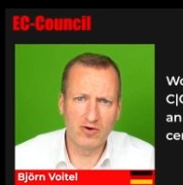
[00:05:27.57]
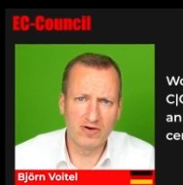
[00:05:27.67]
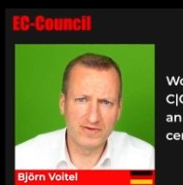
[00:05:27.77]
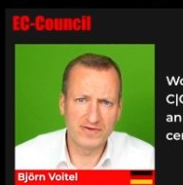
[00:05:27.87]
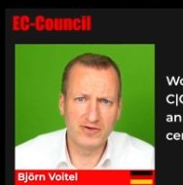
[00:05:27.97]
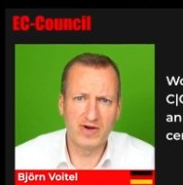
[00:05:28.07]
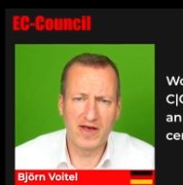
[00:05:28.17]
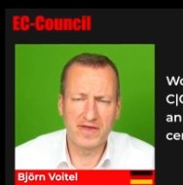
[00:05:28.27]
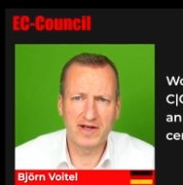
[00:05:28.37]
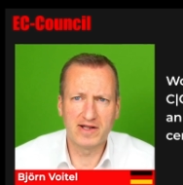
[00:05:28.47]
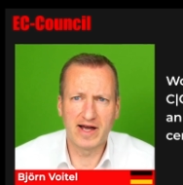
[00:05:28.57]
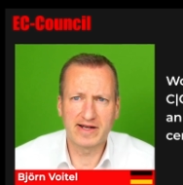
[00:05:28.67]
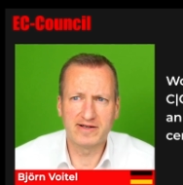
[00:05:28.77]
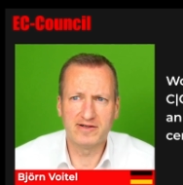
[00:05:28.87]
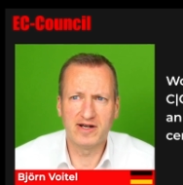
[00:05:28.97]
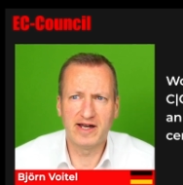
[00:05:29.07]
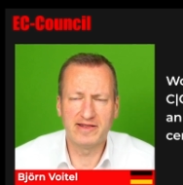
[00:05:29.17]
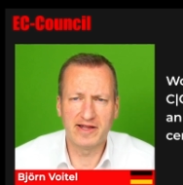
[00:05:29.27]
on to ethical hacker and